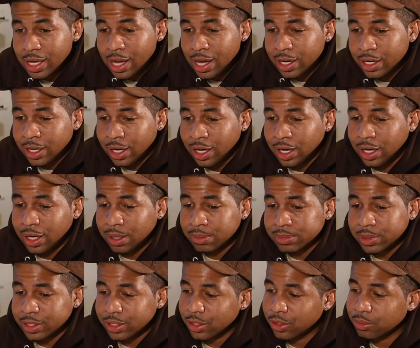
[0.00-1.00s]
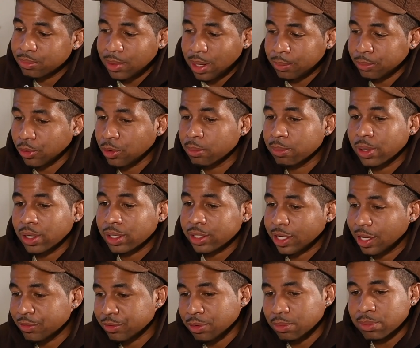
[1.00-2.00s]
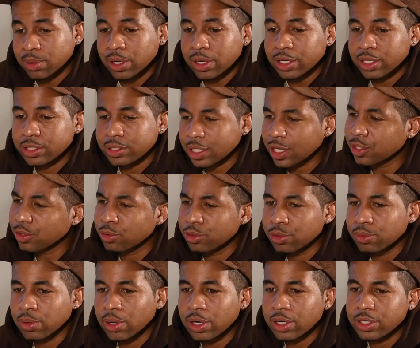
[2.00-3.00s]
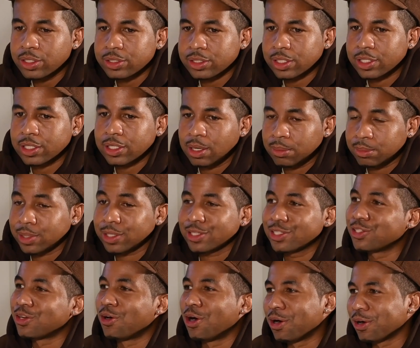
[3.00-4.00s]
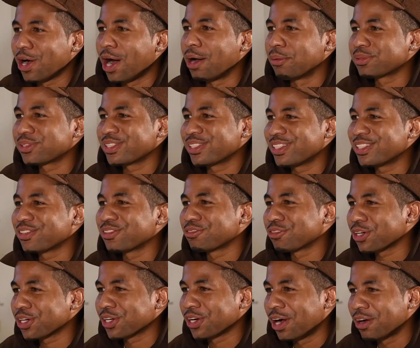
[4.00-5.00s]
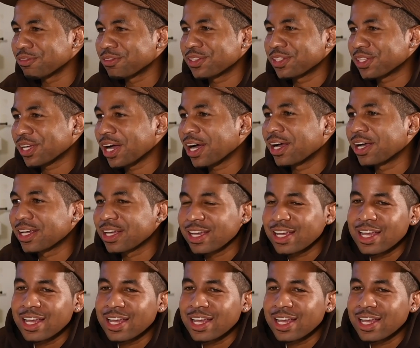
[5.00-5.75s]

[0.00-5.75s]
And I'm like, "Yo, I'm Romar, Kevin Romar." And he's like, "I know who you are." He's like, I'm like, Hopsin, he's a very confident guy.